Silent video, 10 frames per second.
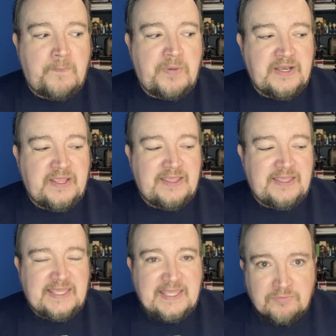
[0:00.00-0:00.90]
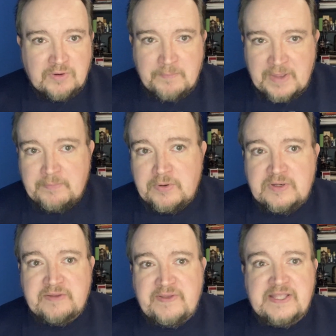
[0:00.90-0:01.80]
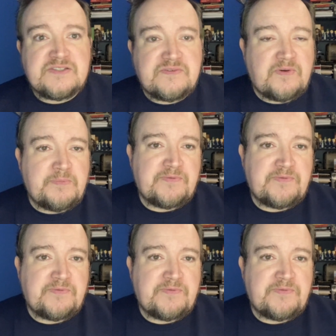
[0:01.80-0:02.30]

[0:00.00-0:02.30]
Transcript: But he remembered events from